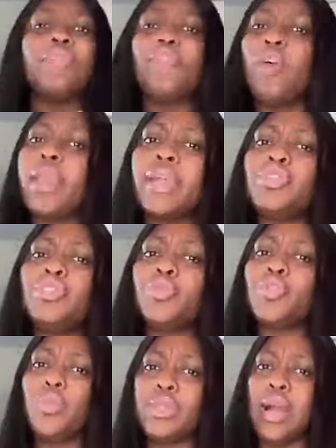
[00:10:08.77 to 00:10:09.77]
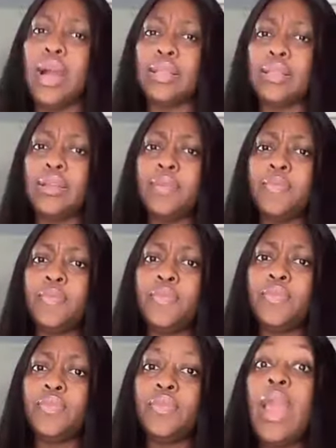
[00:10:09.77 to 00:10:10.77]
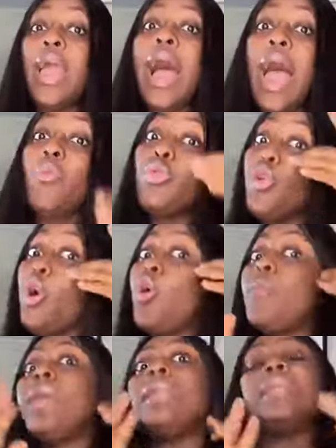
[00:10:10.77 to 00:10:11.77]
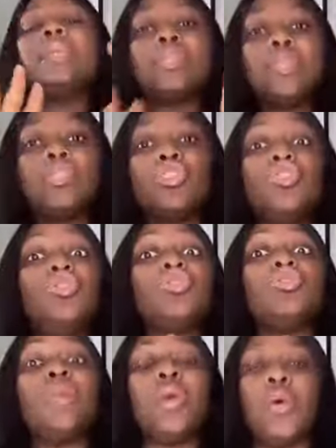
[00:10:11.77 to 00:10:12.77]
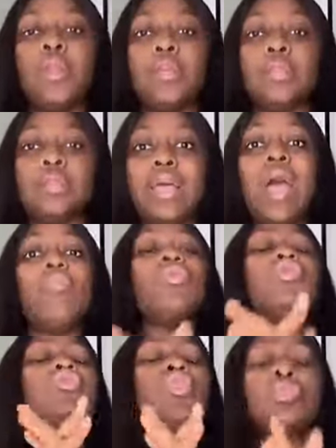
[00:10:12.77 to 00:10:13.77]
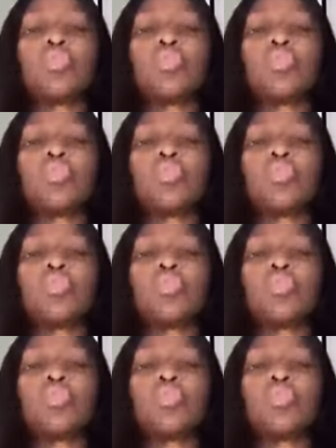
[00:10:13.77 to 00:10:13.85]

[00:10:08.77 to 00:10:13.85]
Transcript: I will not forget you, sweetheart. I will not come and listen to you, to be honest. But